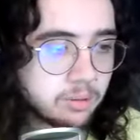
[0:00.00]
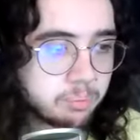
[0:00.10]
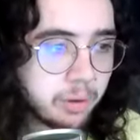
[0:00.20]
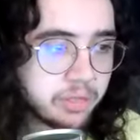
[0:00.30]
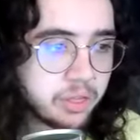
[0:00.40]

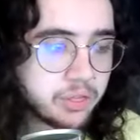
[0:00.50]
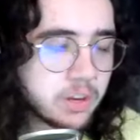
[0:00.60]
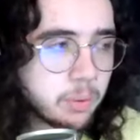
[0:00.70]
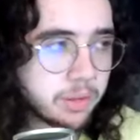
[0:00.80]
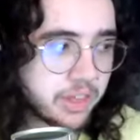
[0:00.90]
but the
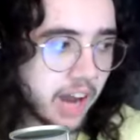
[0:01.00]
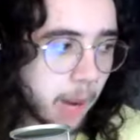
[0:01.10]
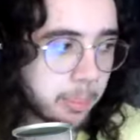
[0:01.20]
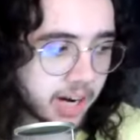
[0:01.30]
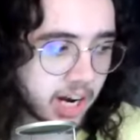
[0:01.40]
thing with the
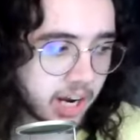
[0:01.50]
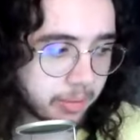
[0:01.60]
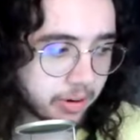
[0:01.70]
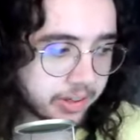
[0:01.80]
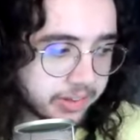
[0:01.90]

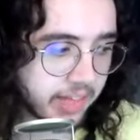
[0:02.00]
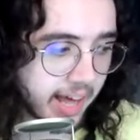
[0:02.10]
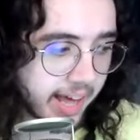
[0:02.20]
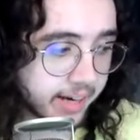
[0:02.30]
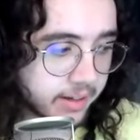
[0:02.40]
Oppenheimer is
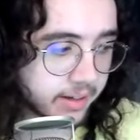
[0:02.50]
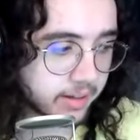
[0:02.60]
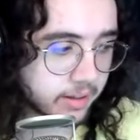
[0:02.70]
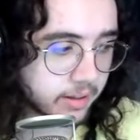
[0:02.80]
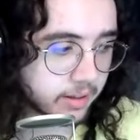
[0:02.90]
that
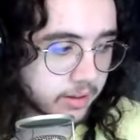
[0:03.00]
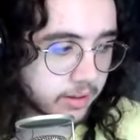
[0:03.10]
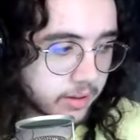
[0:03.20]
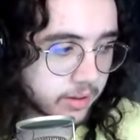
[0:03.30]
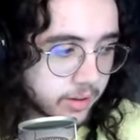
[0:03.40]

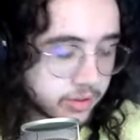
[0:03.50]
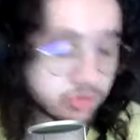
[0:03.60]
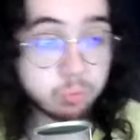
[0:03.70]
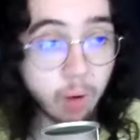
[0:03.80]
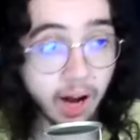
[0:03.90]
this
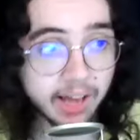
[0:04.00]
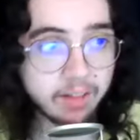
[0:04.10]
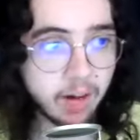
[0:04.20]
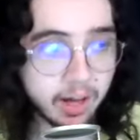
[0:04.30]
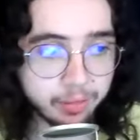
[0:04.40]
is
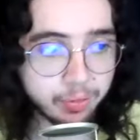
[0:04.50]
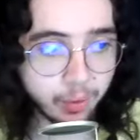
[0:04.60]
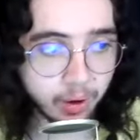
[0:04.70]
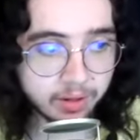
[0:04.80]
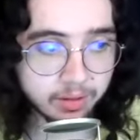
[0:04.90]
why I
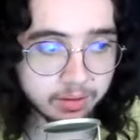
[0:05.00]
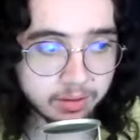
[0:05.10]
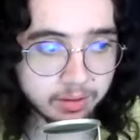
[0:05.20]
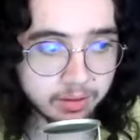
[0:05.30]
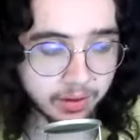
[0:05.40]
thought
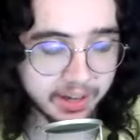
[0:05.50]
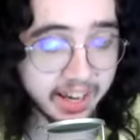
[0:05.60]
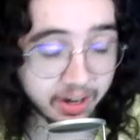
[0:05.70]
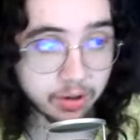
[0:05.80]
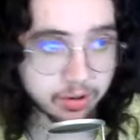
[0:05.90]
the
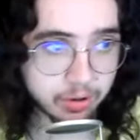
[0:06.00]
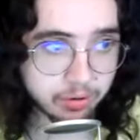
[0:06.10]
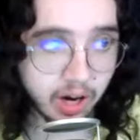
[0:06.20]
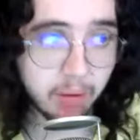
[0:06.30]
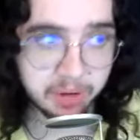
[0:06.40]
character
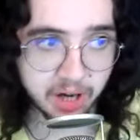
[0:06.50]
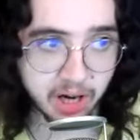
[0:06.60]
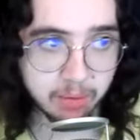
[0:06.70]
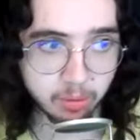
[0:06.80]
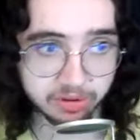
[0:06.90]
of
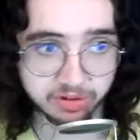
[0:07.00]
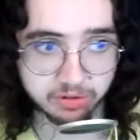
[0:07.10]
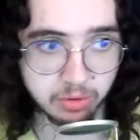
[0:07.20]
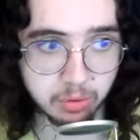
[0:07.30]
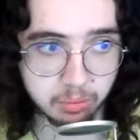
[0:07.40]
Oppenheimer was
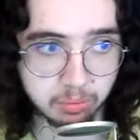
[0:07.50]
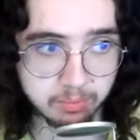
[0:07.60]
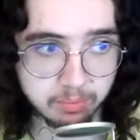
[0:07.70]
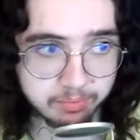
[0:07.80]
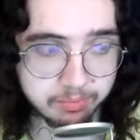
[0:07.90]
so
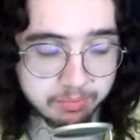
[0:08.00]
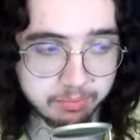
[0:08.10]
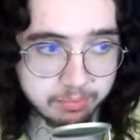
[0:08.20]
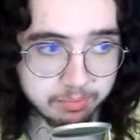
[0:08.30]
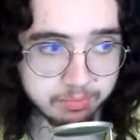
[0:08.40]

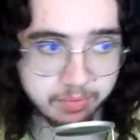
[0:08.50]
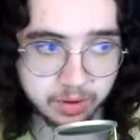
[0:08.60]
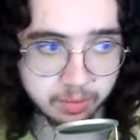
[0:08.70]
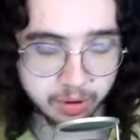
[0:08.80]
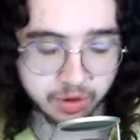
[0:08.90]

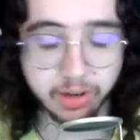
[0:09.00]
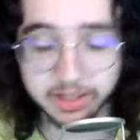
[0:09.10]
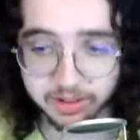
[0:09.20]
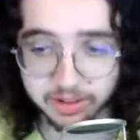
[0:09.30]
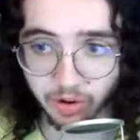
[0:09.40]

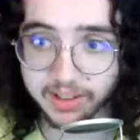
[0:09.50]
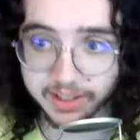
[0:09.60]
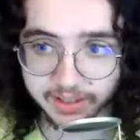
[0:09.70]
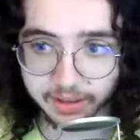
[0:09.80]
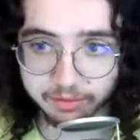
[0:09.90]
portrayed so
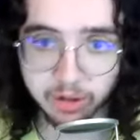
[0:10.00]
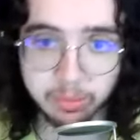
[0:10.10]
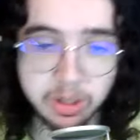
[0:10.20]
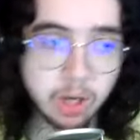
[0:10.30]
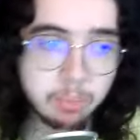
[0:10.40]
greatly in that film
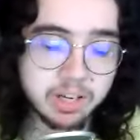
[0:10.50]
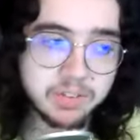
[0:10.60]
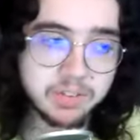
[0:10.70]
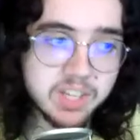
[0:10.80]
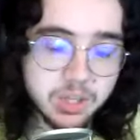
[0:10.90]

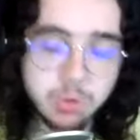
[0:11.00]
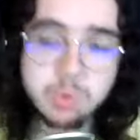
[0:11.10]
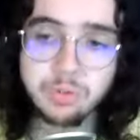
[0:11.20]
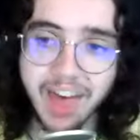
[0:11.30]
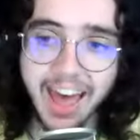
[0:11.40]
because they
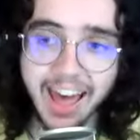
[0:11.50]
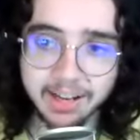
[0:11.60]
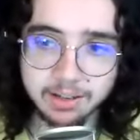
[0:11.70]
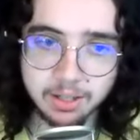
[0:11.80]
used that